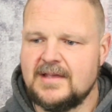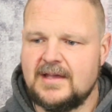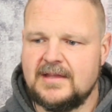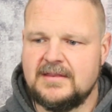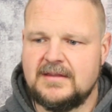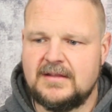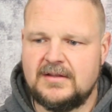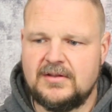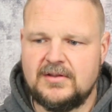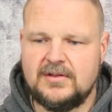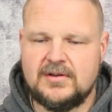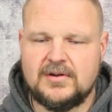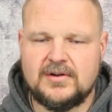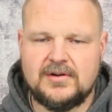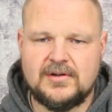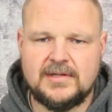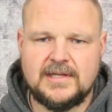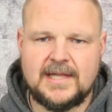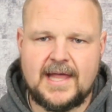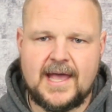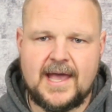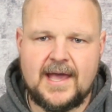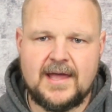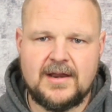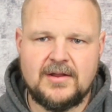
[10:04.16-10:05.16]
got the little
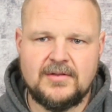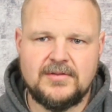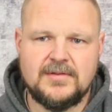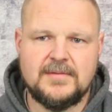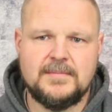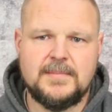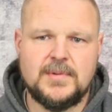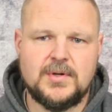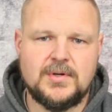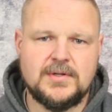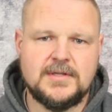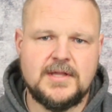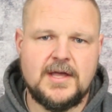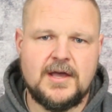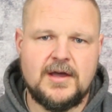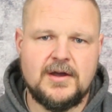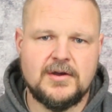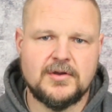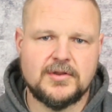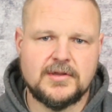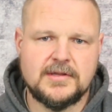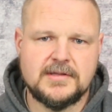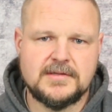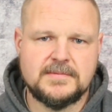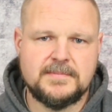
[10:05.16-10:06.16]
light on the
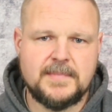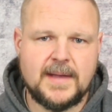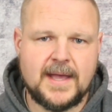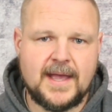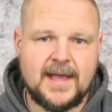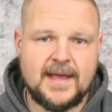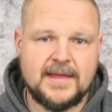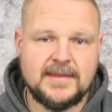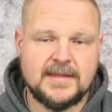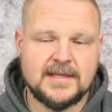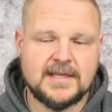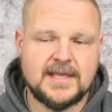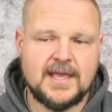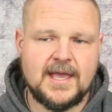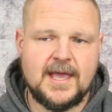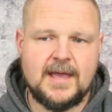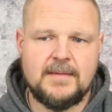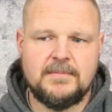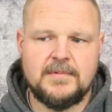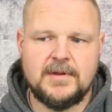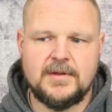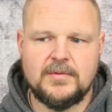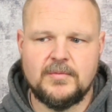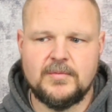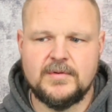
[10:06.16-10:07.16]
Bulldog that's behind the
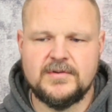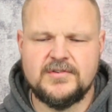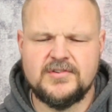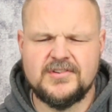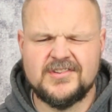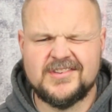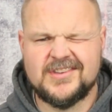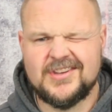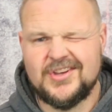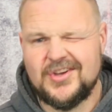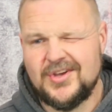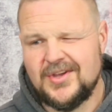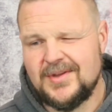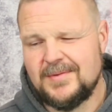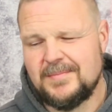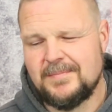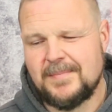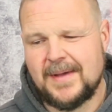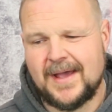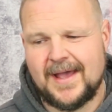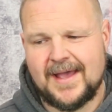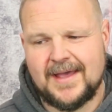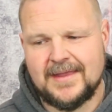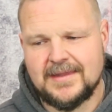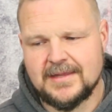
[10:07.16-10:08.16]
cabinet, which is good
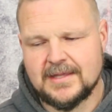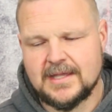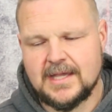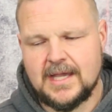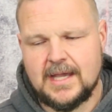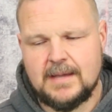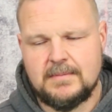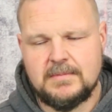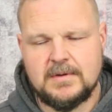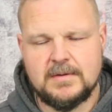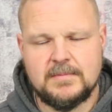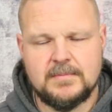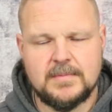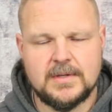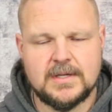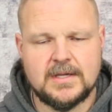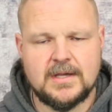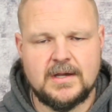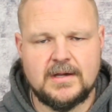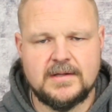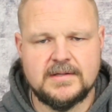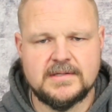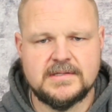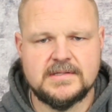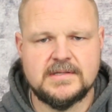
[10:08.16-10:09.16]
behind the cabinet
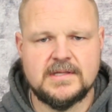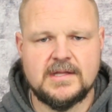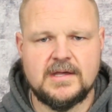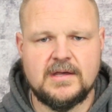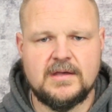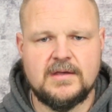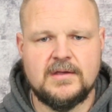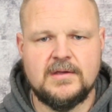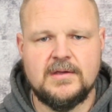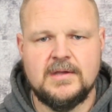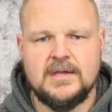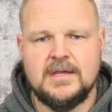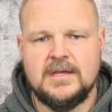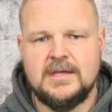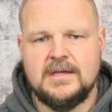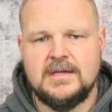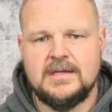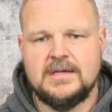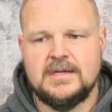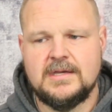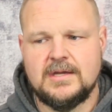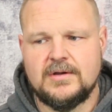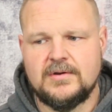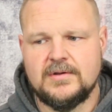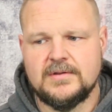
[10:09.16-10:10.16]
because the,
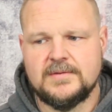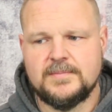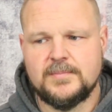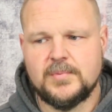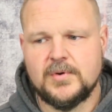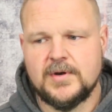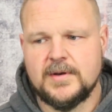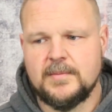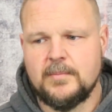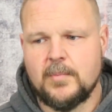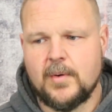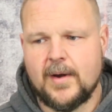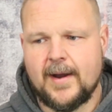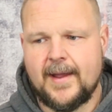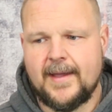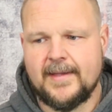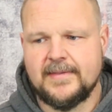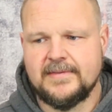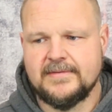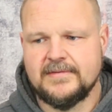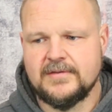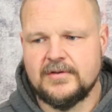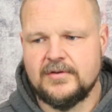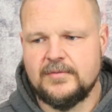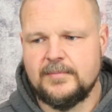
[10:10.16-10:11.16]
you know, it's pretty
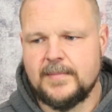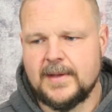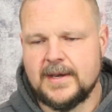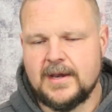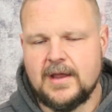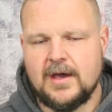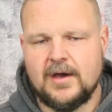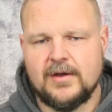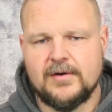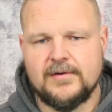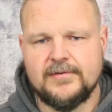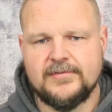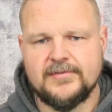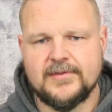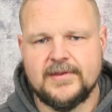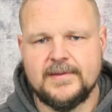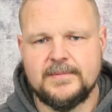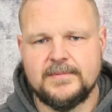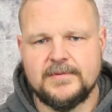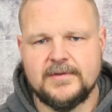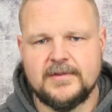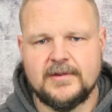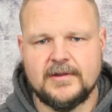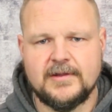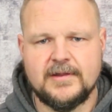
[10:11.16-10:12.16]
bright. So my daughter
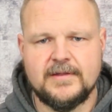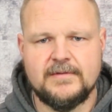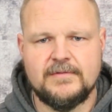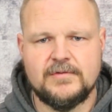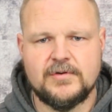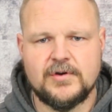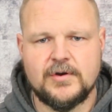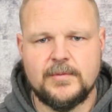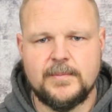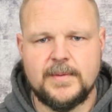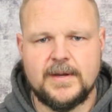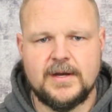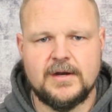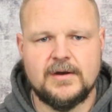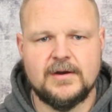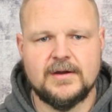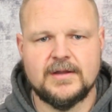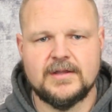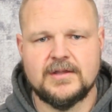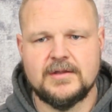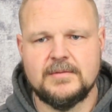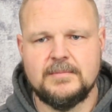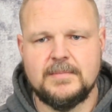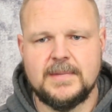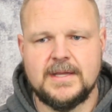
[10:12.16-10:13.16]
sleeps in the living room here.
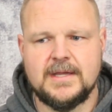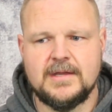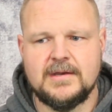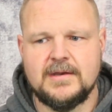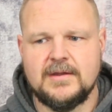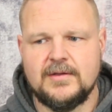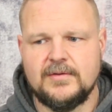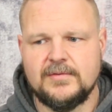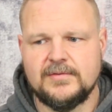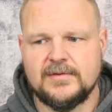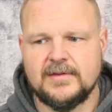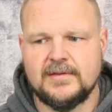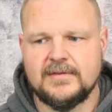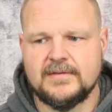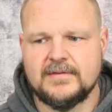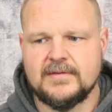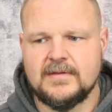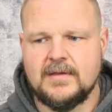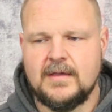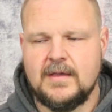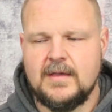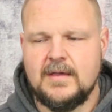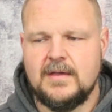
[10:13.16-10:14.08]
It could be a nuisance.